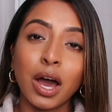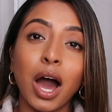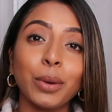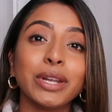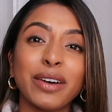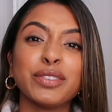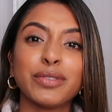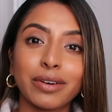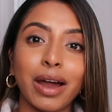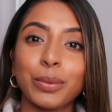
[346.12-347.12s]
I would have to
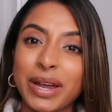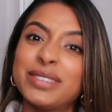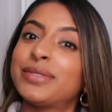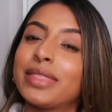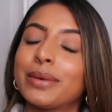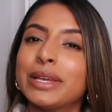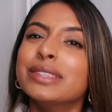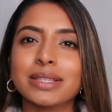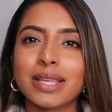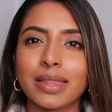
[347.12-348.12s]
figure out a way to fit them in,
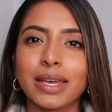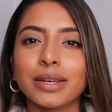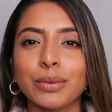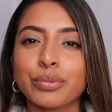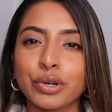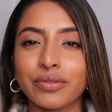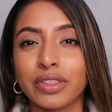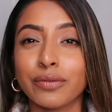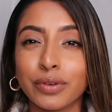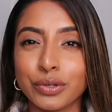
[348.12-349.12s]
things that they can improve
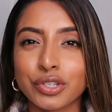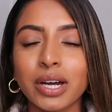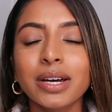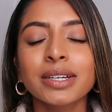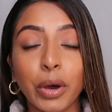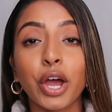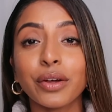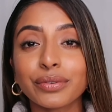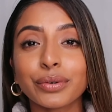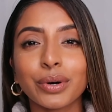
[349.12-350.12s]
in the future. But
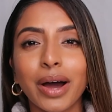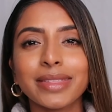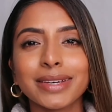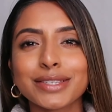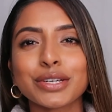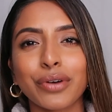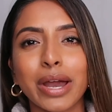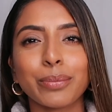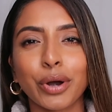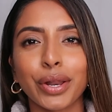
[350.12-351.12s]
overall, I think it's a
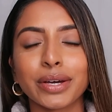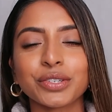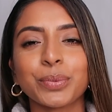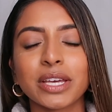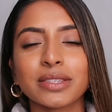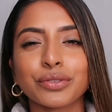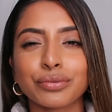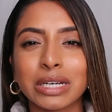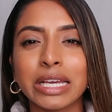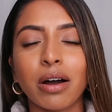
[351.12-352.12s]
great product because it's
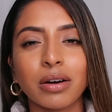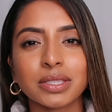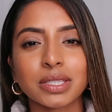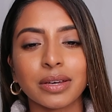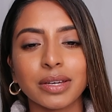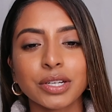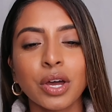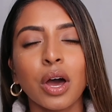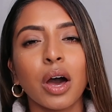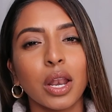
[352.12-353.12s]
really answered
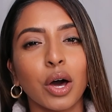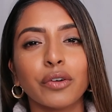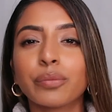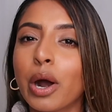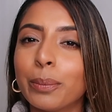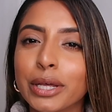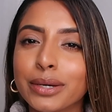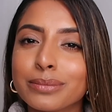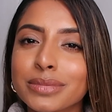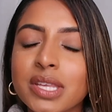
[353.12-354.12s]
a lot of
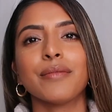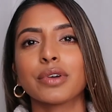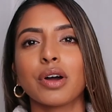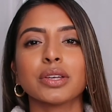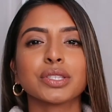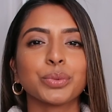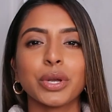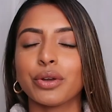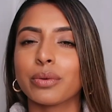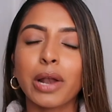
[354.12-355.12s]
problems in regards to
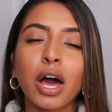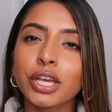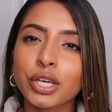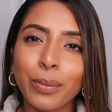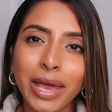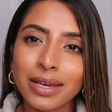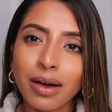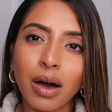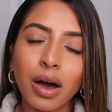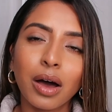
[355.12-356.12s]
when you're applying your
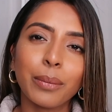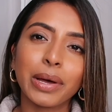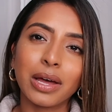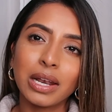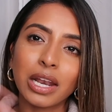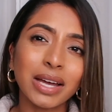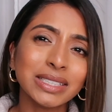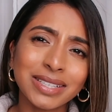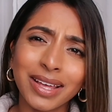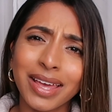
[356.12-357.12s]
makeup,
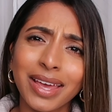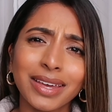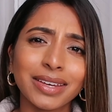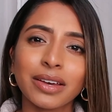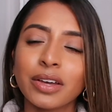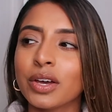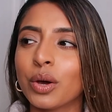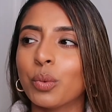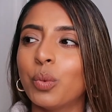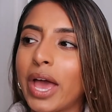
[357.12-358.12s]
lighting,
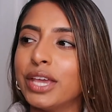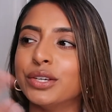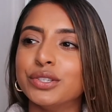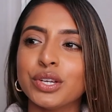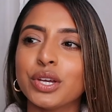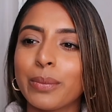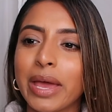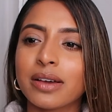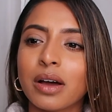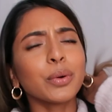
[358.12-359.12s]
where you do your
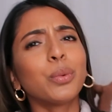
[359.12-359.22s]
makeup.